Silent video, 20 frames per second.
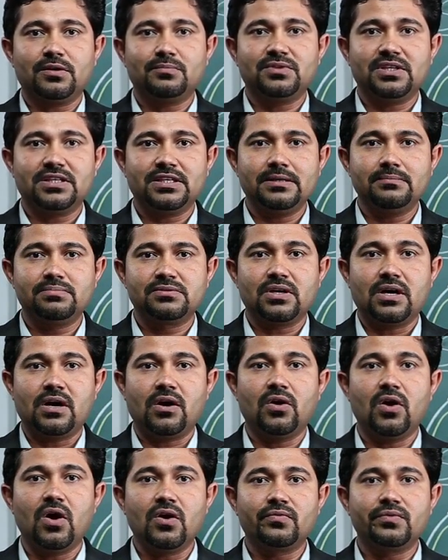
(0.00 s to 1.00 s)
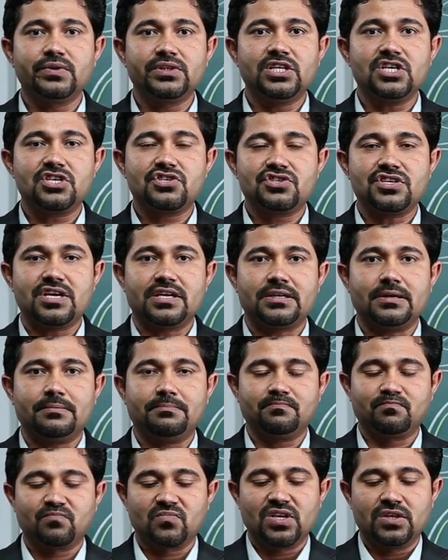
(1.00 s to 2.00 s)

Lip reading: of the ribs along with the sternum?